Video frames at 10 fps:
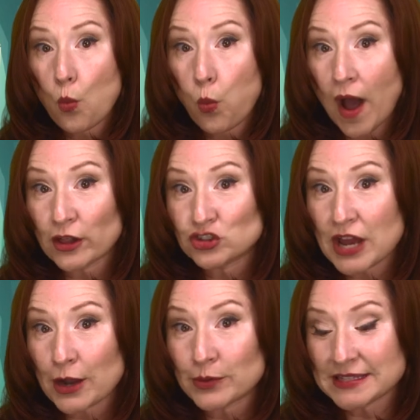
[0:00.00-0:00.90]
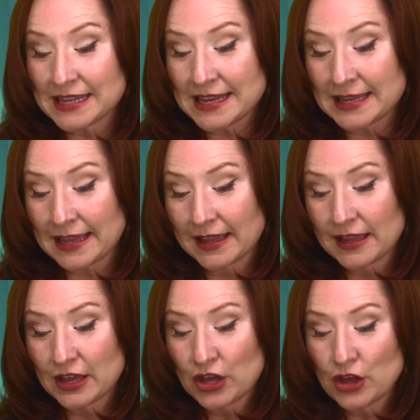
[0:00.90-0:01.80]
while Jack was eating,
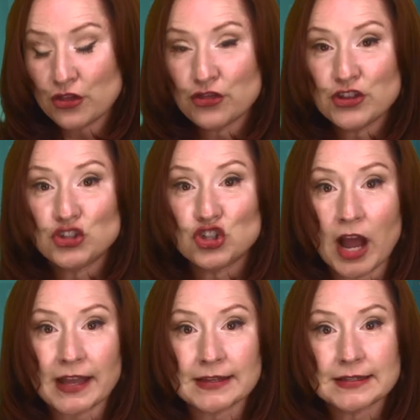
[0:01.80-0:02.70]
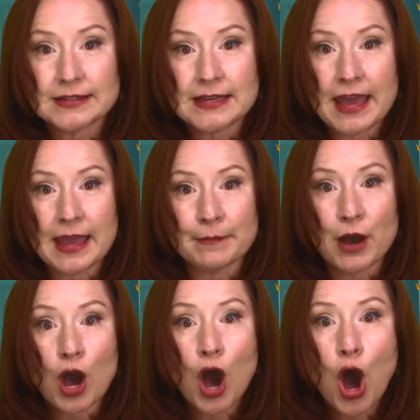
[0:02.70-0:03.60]
the giant came
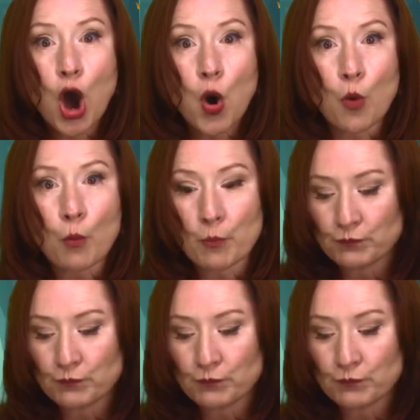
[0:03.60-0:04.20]
home.